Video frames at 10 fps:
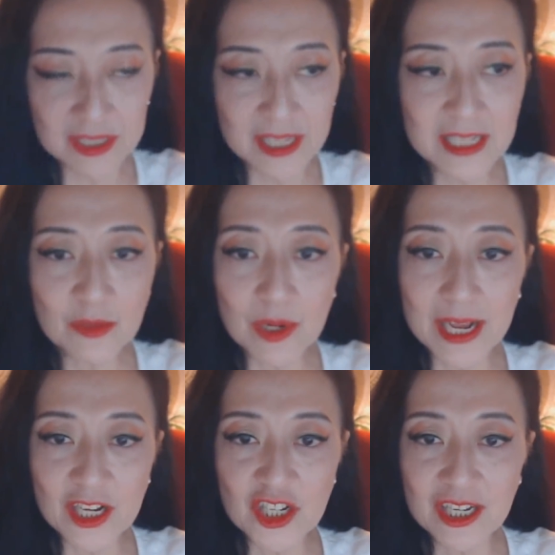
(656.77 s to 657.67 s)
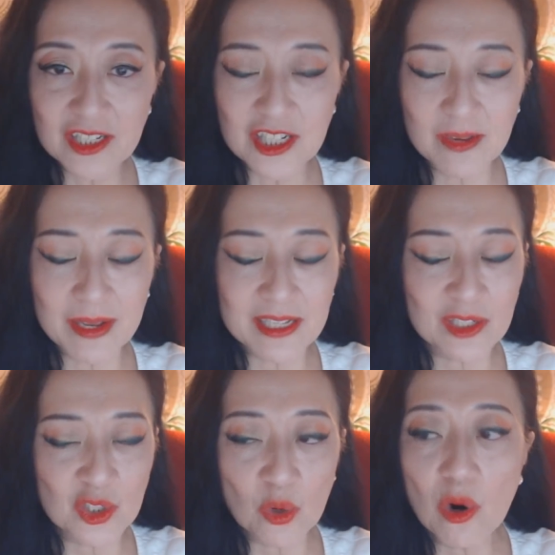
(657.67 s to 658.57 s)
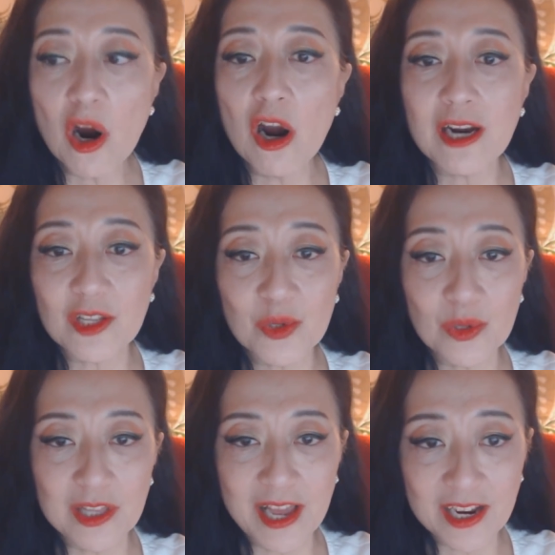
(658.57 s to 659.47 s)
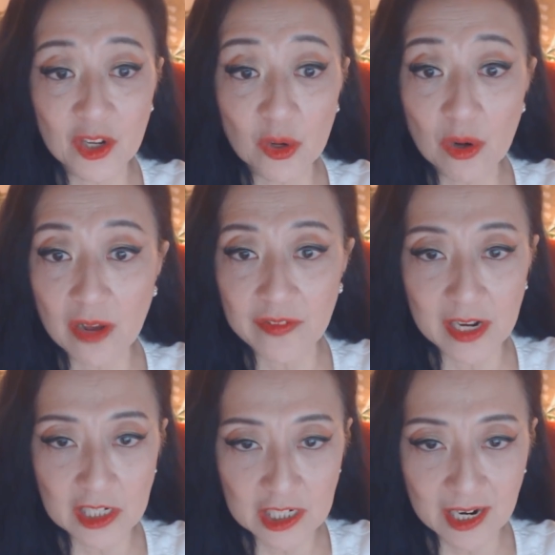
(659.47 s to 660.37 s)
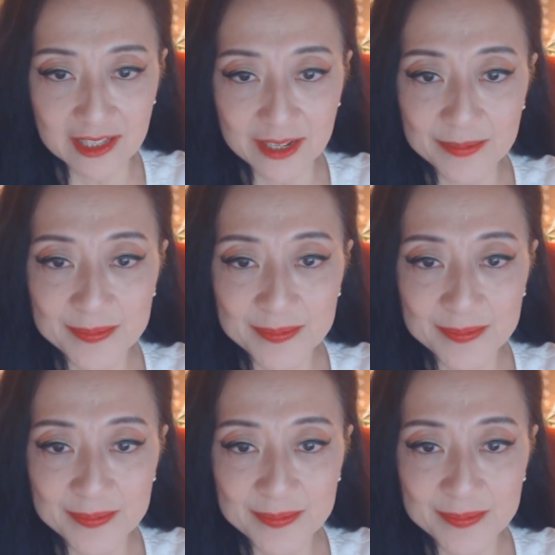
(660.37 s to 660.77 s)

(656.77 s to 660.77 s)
this relationship is so hard to let go of each other.